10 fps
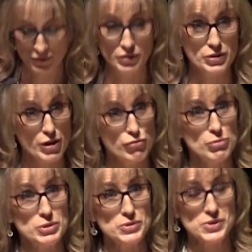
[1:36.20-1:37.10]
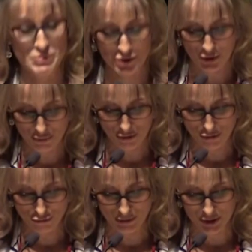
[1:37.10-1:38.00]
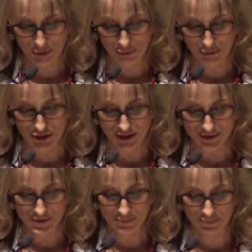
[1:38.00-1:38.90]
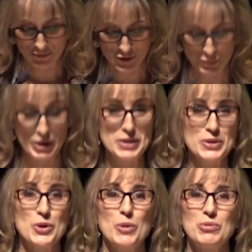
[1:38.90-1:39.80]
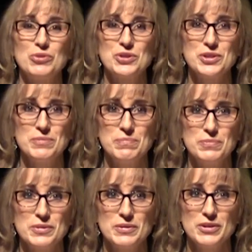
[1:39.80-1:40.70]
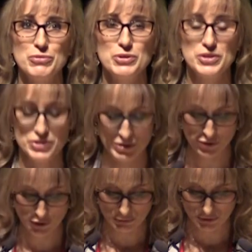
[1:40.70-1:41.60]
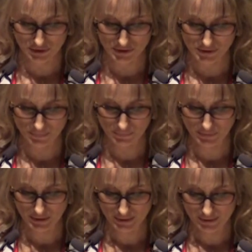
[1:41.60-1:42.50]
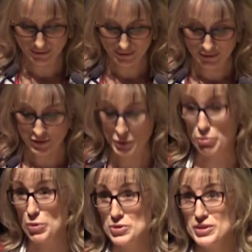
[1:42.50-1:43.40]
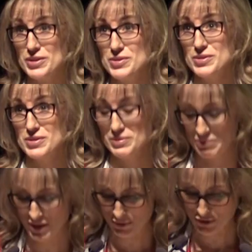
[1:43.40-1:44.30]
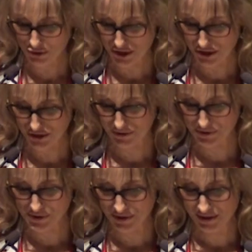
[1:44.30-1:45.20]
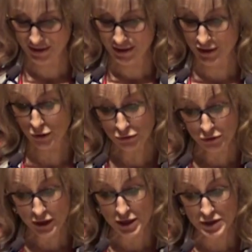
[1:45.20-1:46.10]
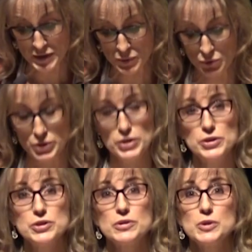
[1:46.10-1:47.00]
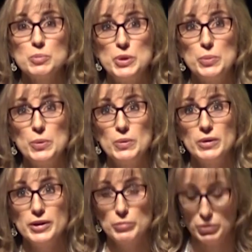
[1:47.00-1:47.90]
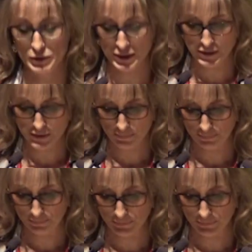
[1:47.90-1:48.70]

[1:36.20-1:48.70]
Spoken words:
Is it governments that approve major projects despite the opposition of Indigenous communities? Is it protests, demonstrations, and altercations between Indigenous people and police?